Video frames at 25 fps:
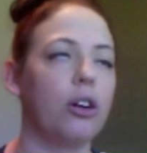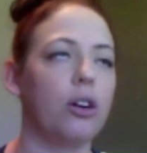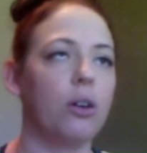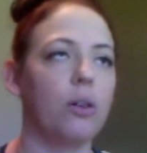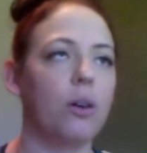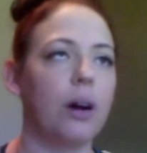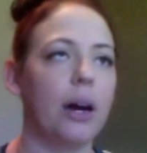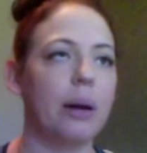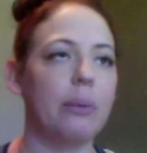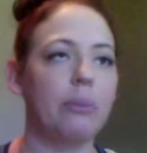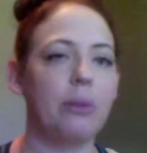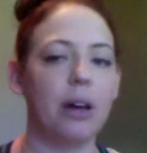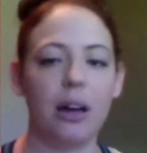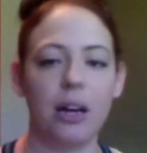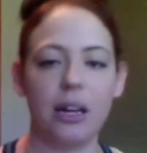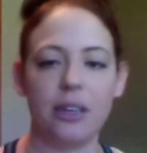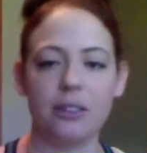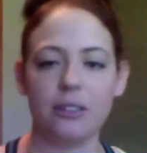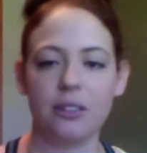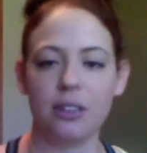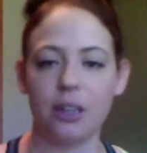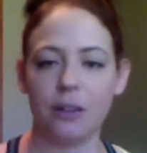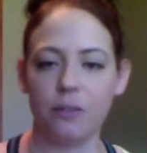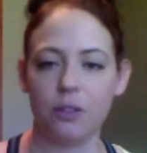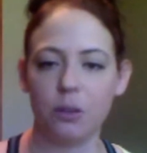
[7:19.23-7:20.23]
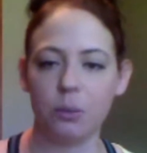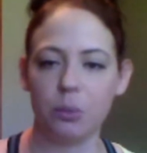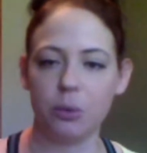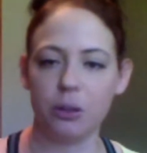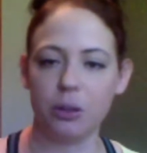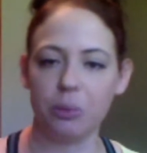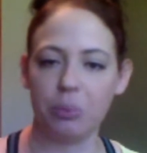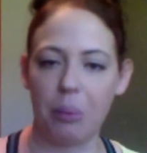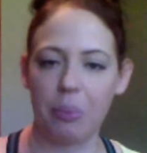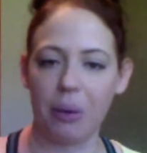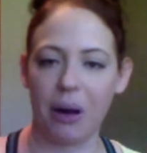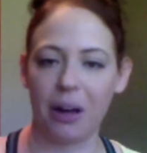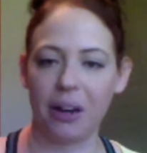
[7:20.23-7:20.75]
I'm not as comfortable in
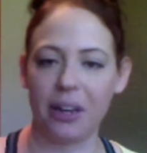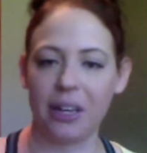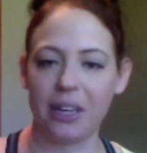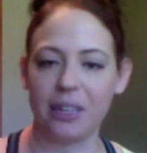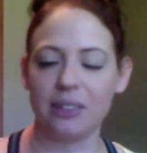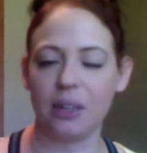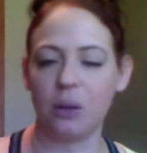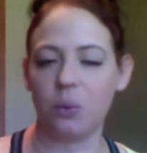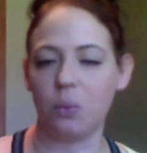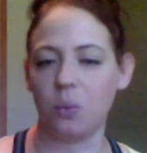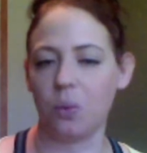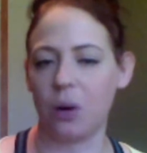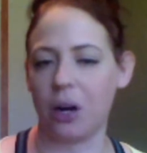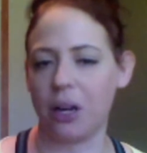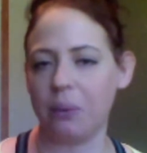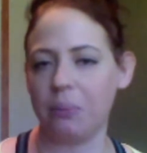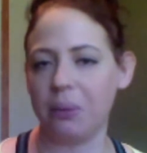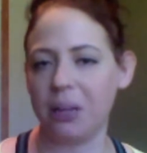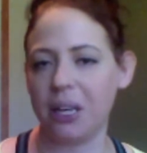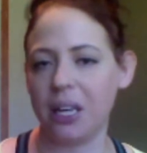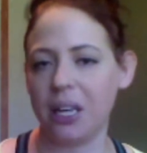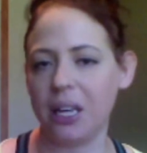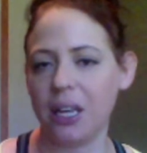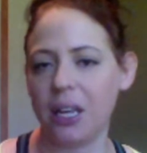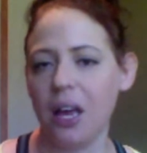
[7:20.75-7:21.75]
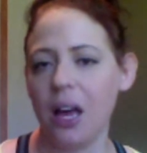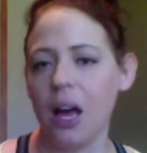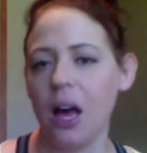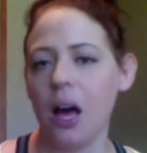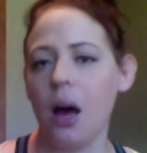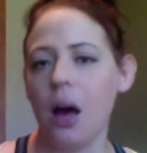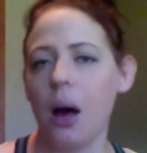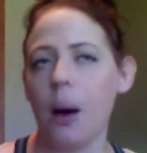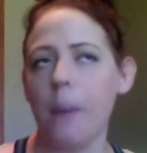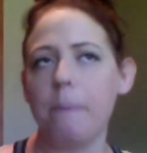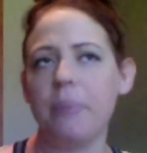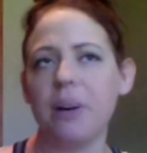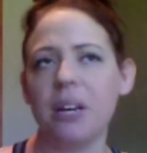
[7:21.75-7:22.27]
my body as I want to be,
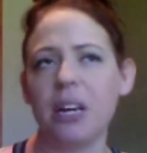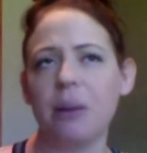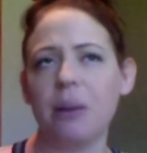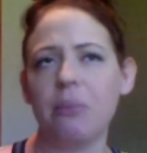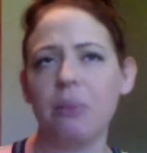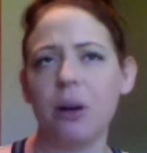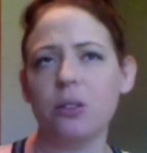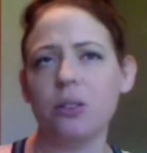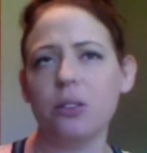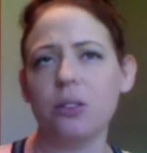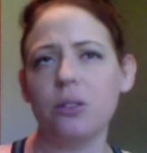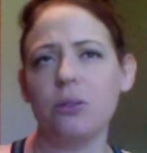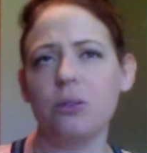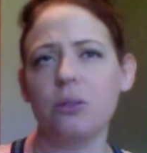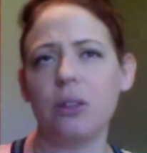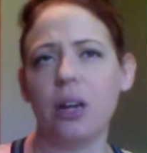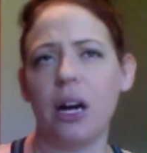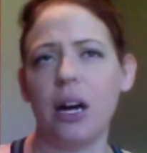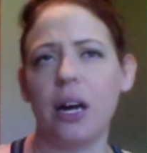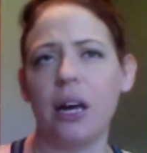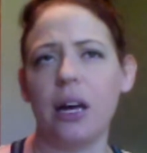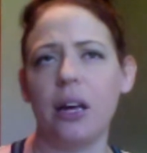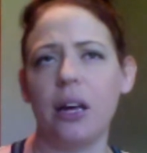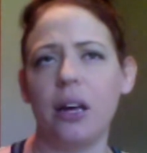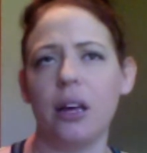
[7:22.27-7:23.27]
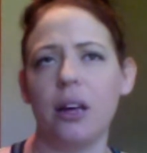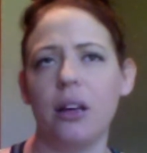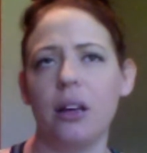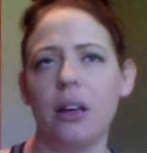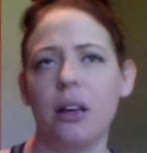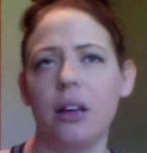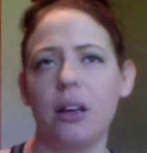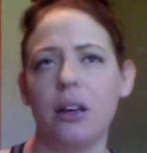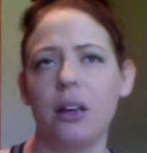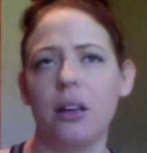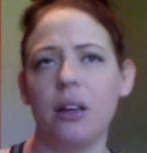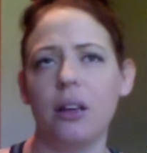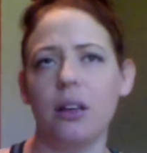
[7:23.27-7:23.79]
but I'm also not,
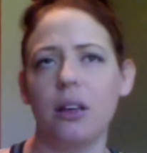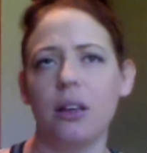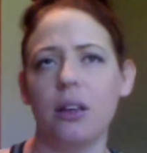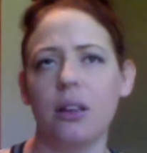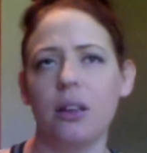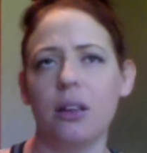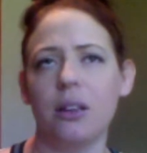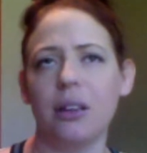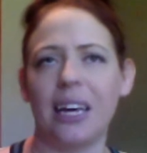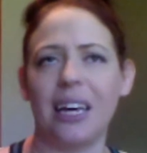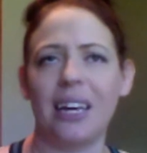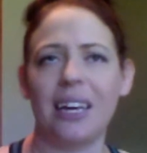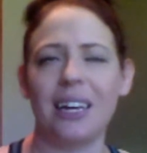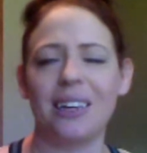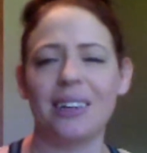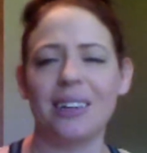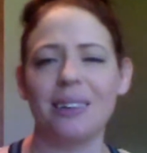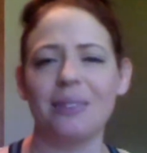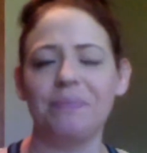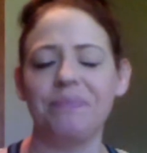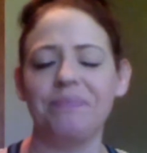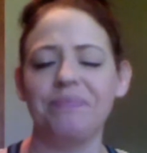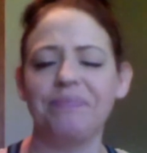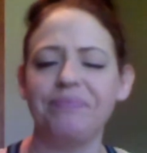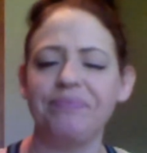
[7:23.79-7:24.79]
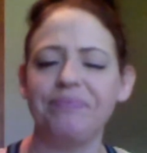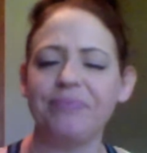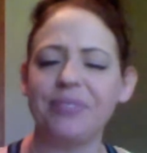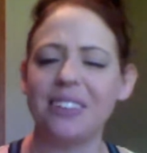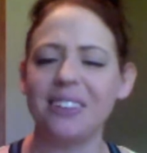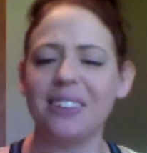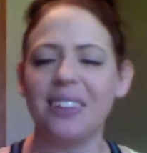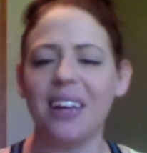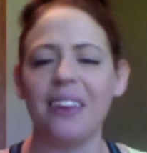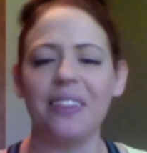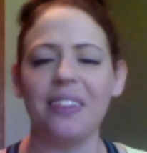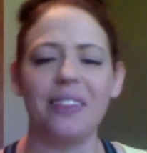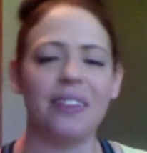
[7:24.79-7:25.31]
like, it's
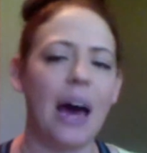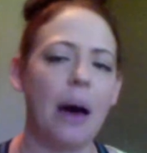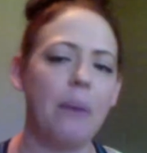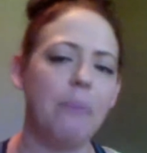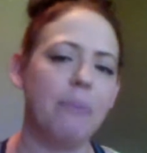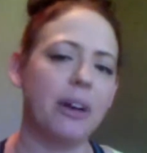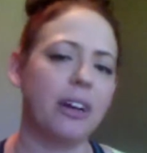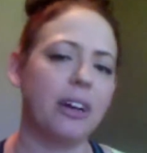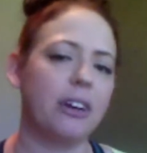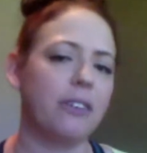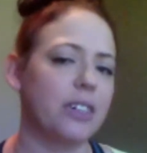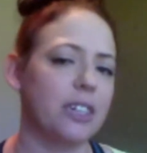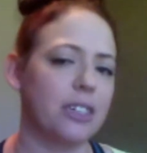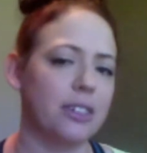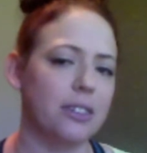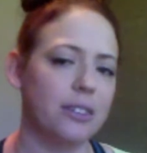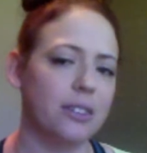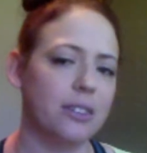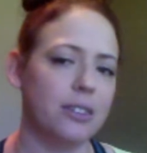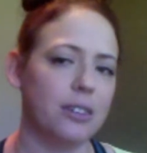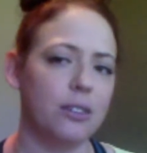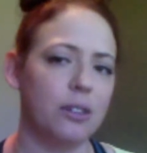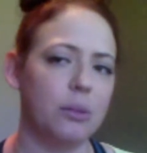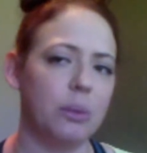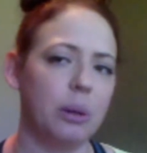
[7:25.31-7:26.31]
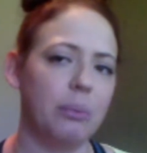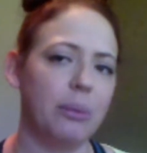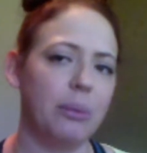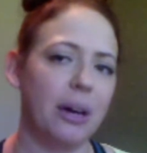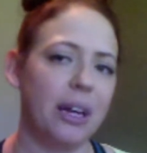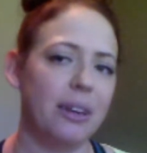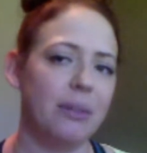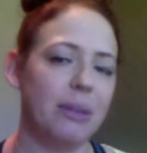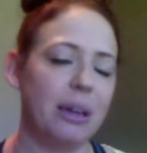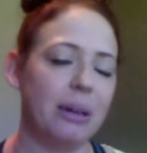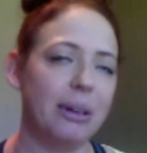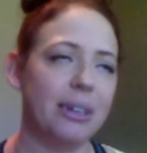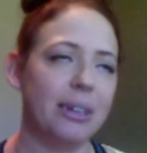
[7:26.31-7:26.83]
not that big of a concern to me. My
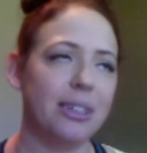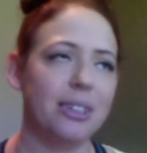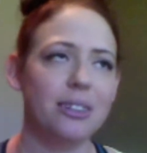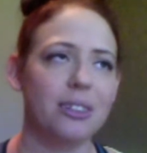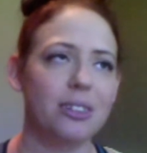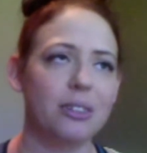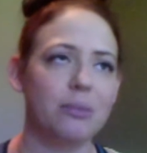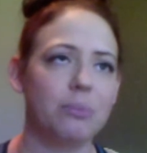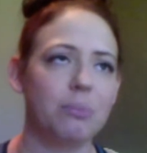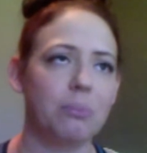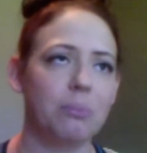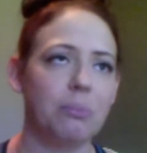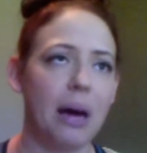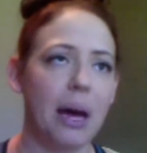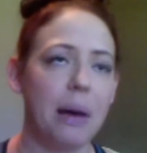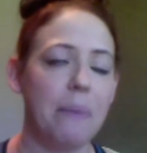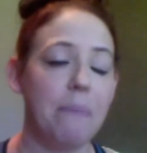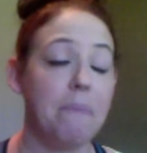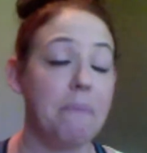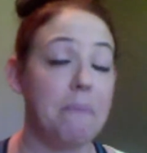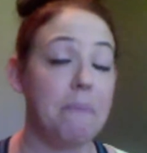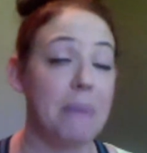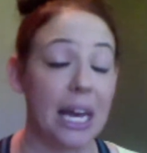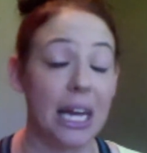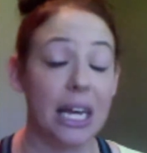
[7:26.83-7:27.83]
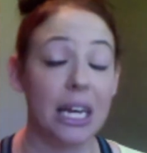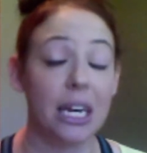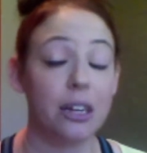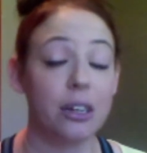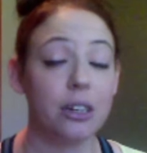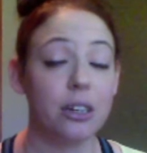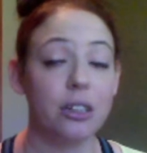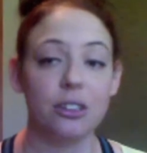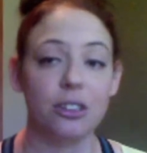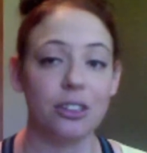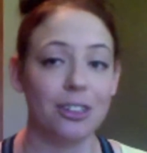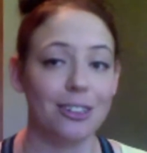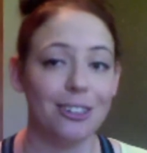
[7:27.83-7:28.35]
main
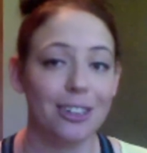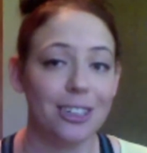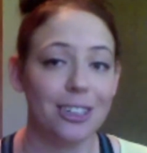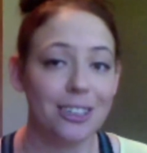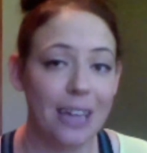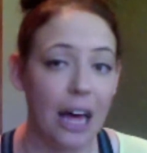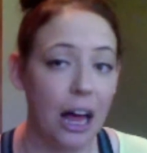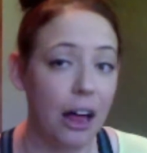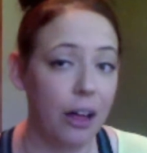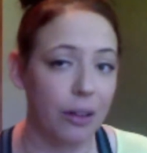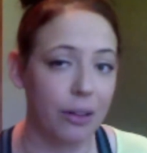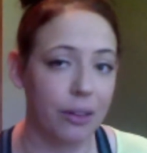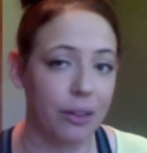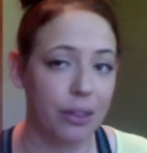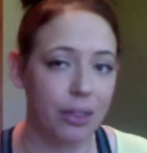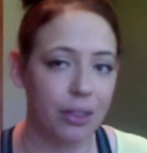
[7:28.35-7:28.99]
concern is health.